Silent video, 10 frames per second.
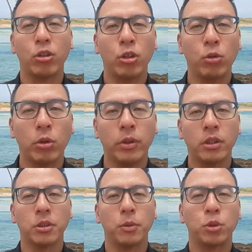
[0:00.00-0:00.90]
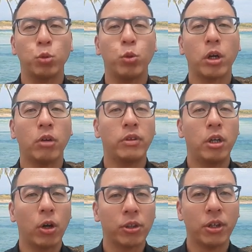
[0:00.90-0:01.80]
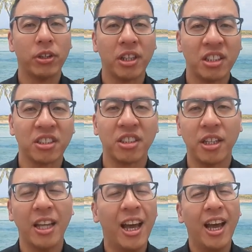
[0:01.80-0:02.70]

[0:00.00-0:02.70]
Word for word: you know, we were supposed to work over lockdown and things like that.